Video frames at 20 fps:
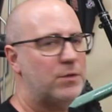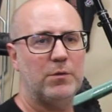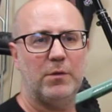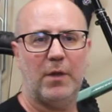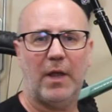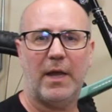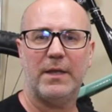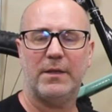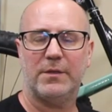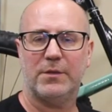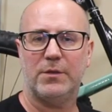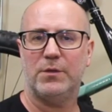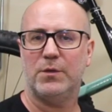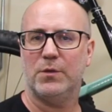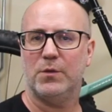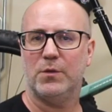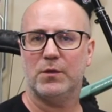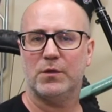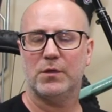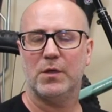you like to
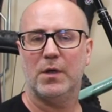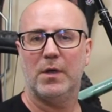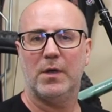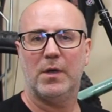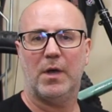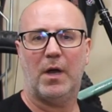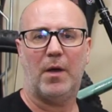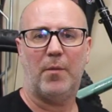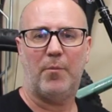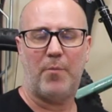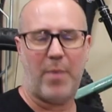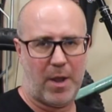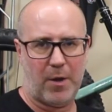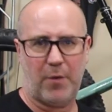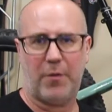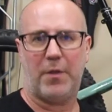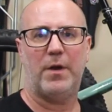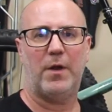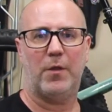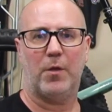use uh,
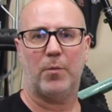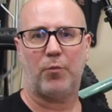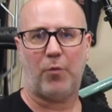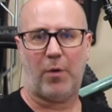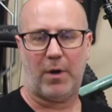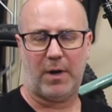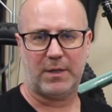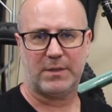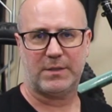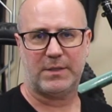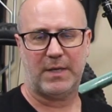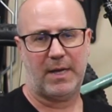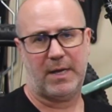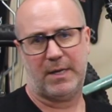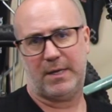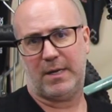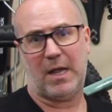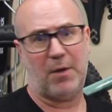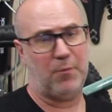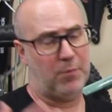better than other products, and I